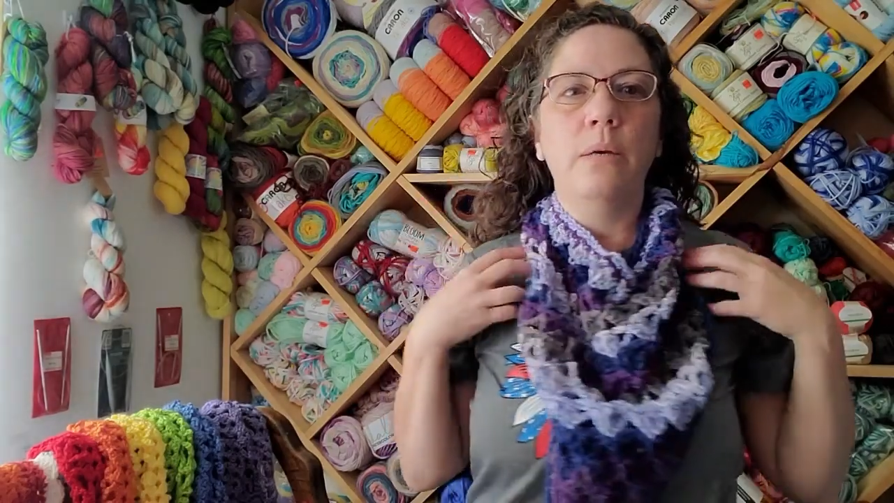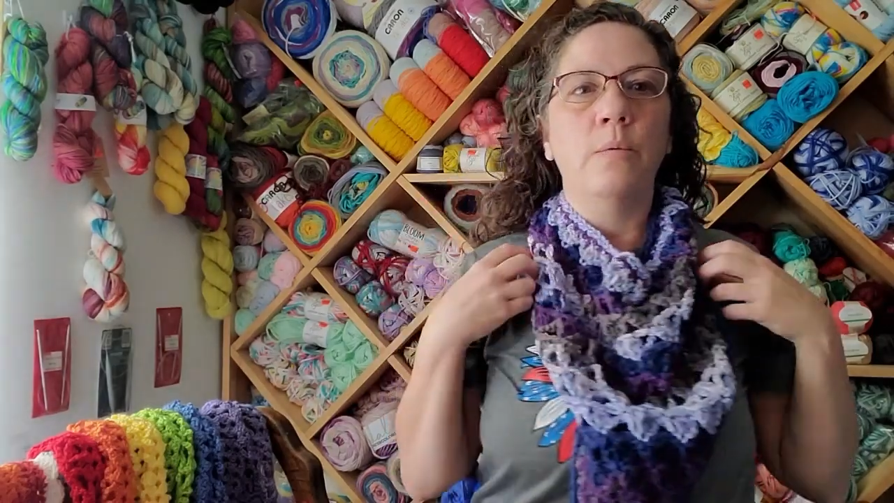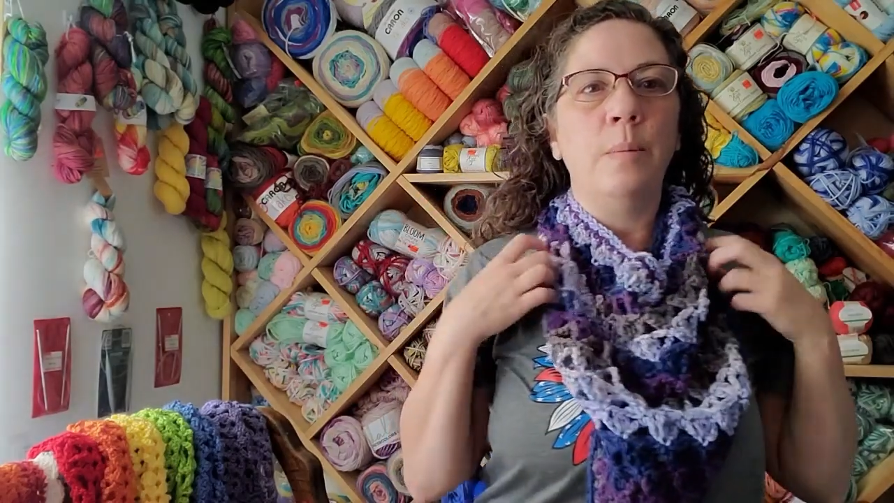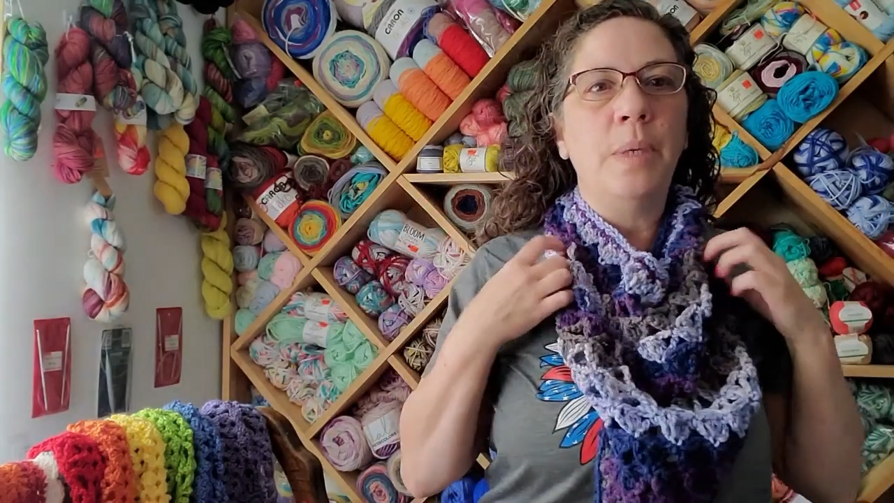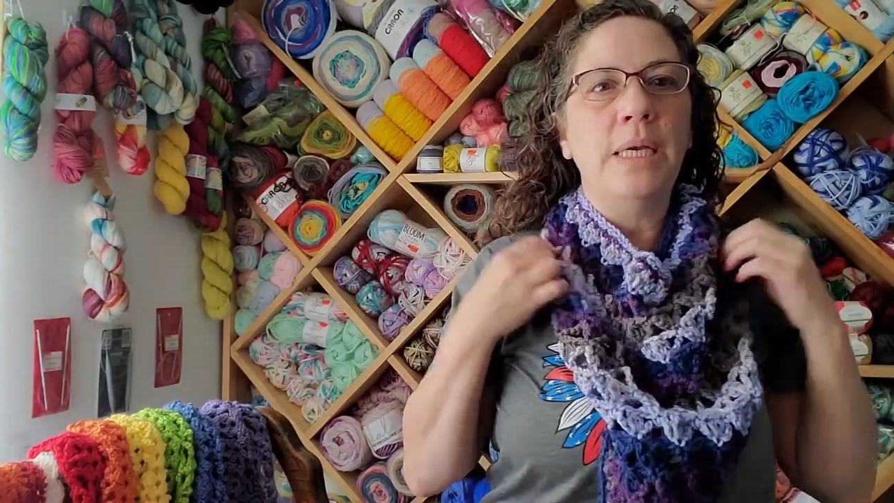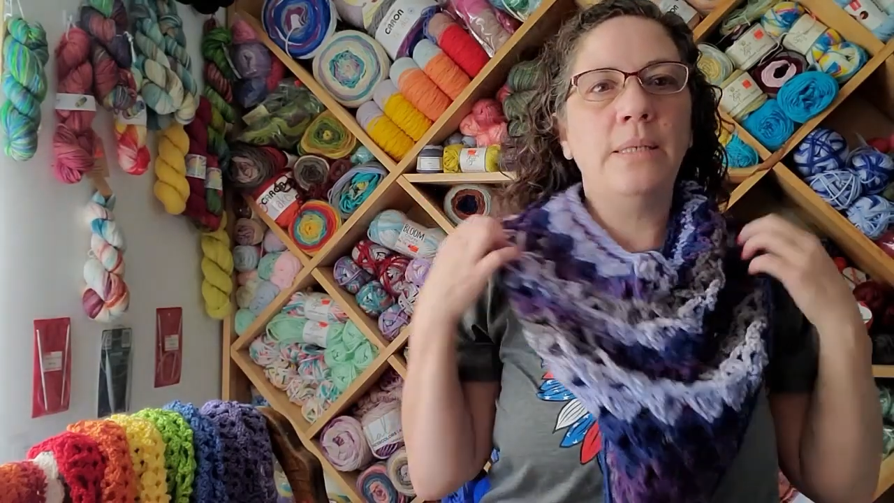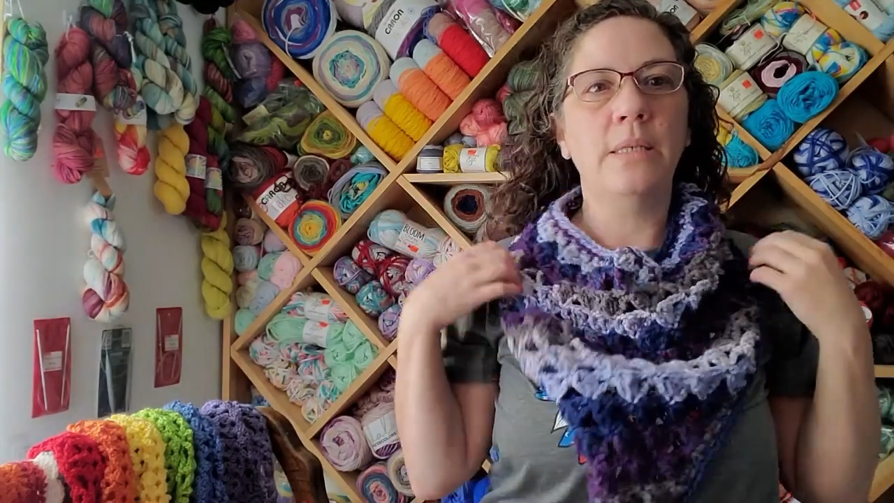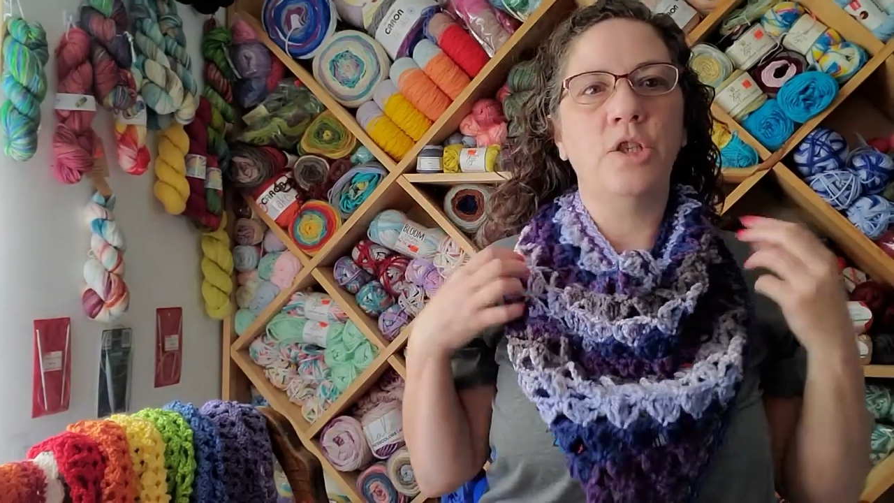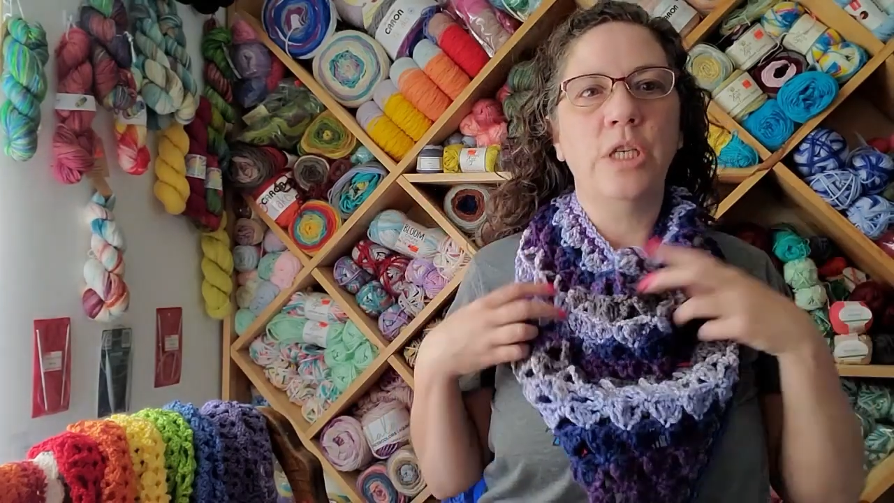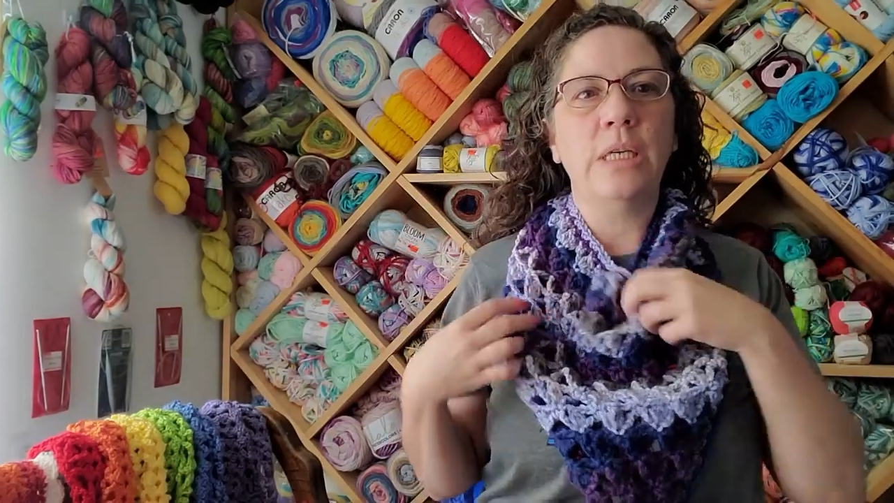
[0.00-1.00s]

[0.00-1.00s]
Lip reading: repeats as she